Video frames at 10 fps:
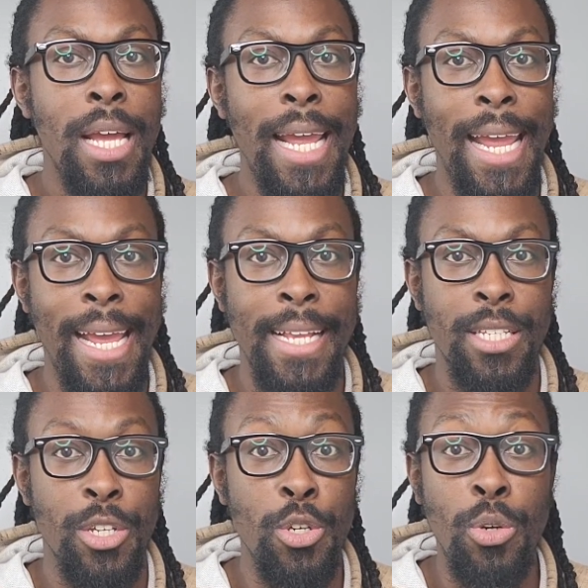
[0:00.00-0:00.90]
And
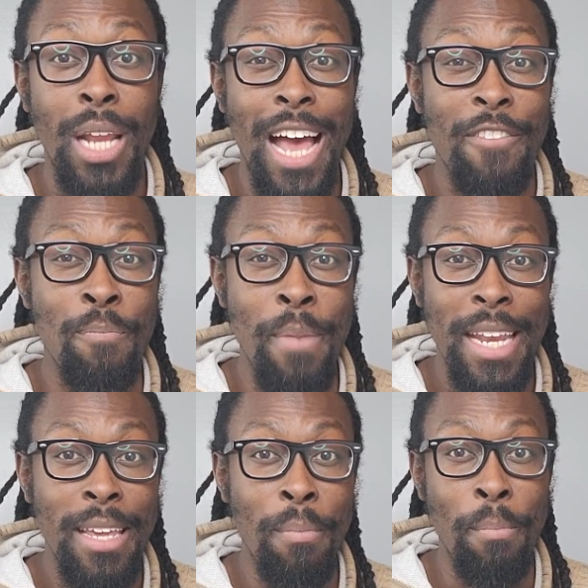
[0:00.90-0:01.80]
you can have
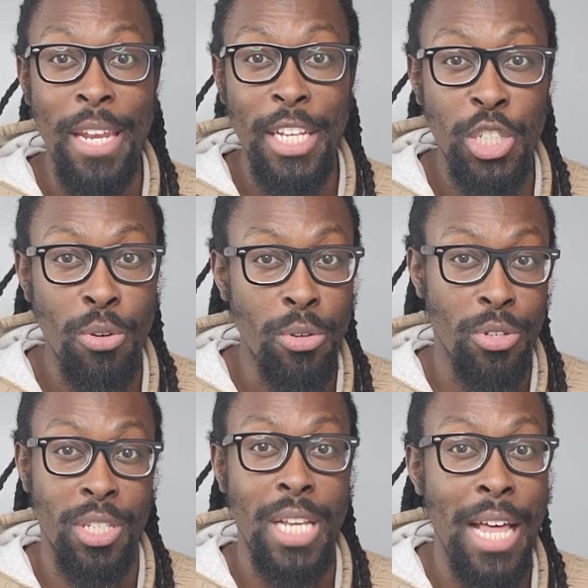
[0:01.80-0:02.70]
many strokes or
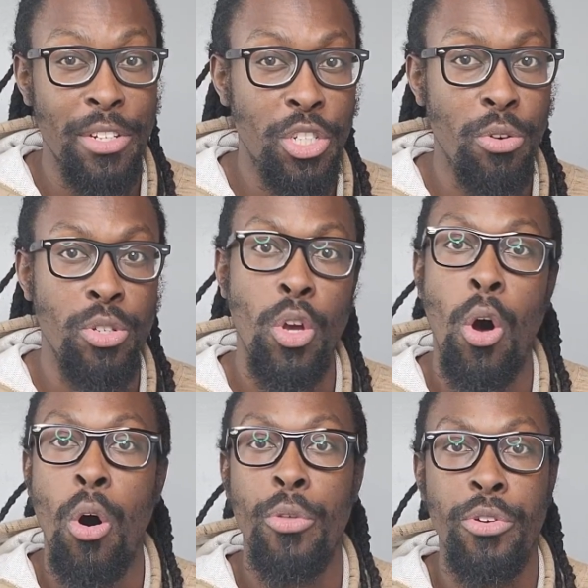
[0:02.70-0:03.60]
silent strokes
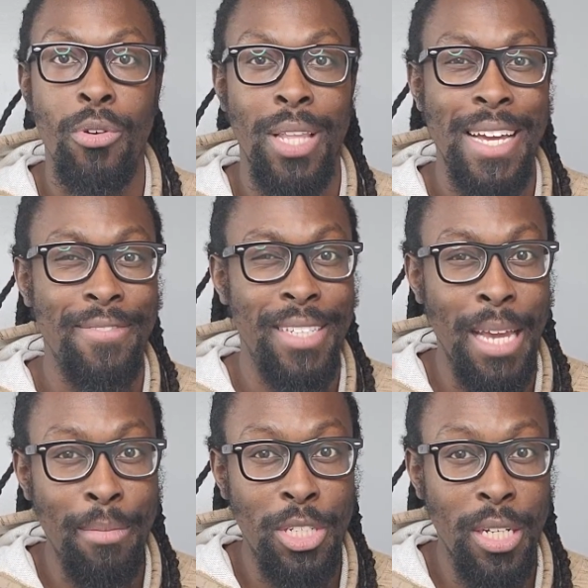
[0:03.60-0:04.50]
all through your life,
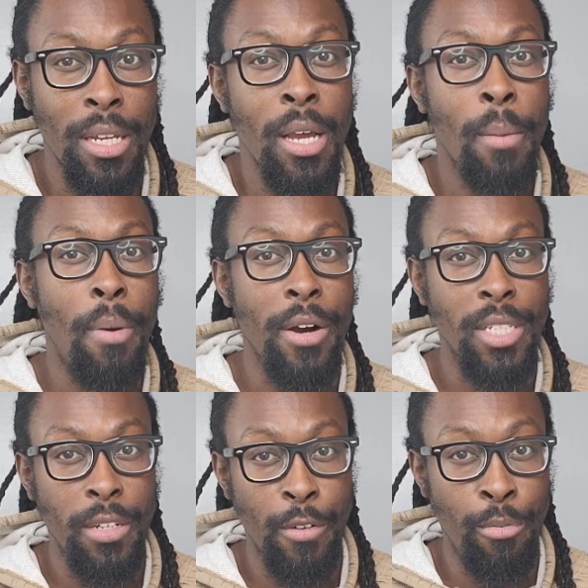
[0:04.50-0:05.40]
damaging parts
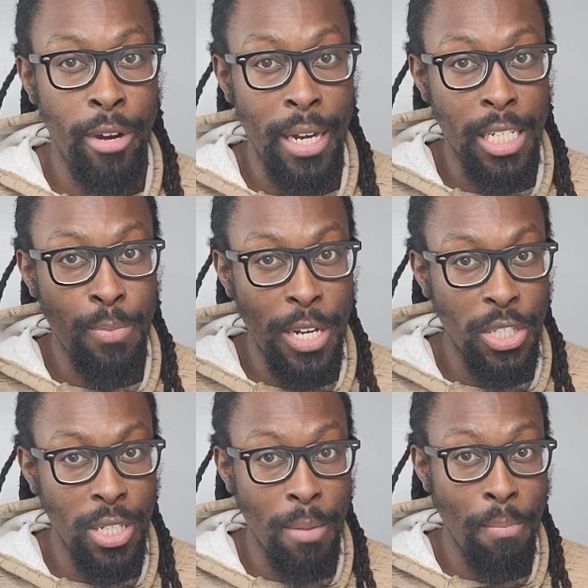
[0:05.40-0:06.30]
of your brain,
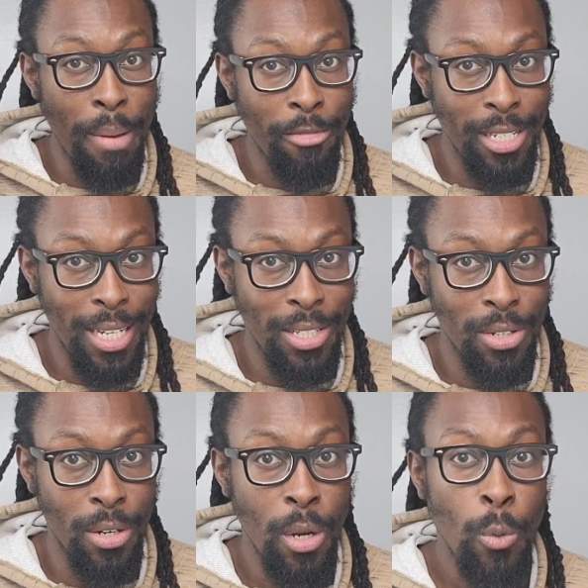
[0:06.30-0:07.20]
especially the memory
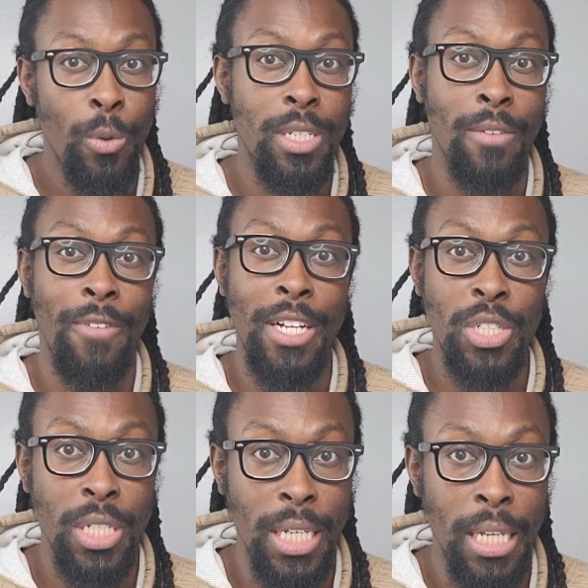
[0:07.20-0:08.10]
center, which
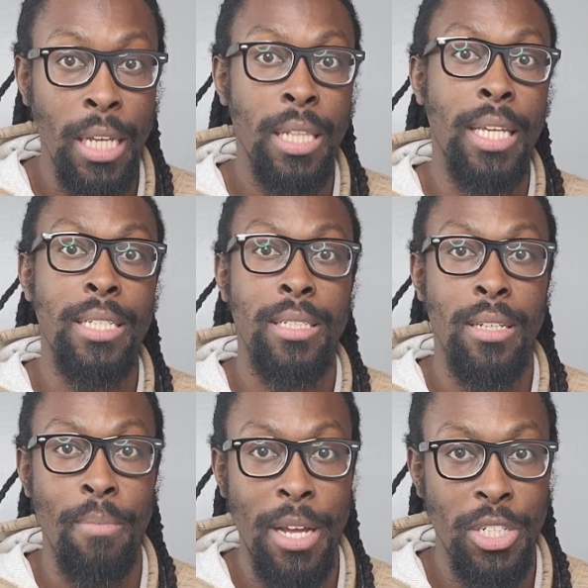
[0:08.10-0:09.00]
eventually leads to
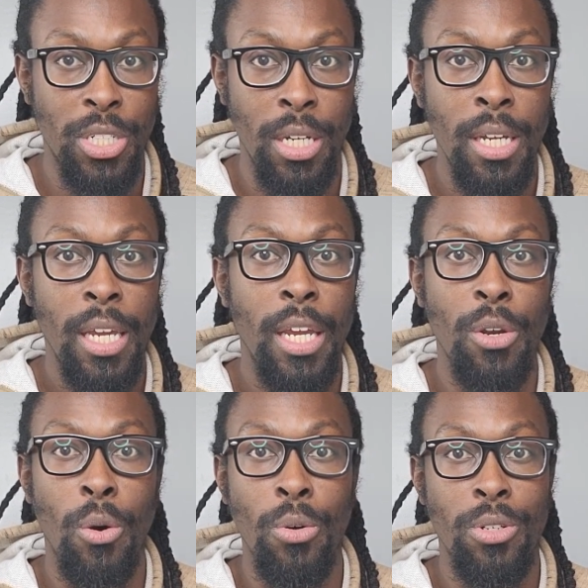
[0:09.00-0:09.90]
dementia in
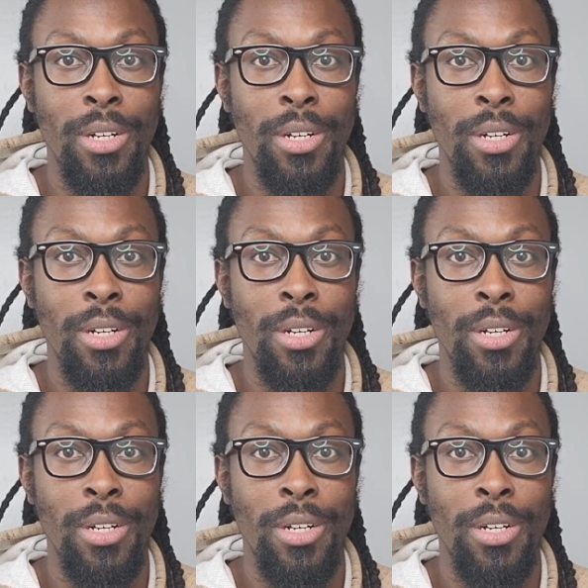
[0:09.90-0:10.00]
older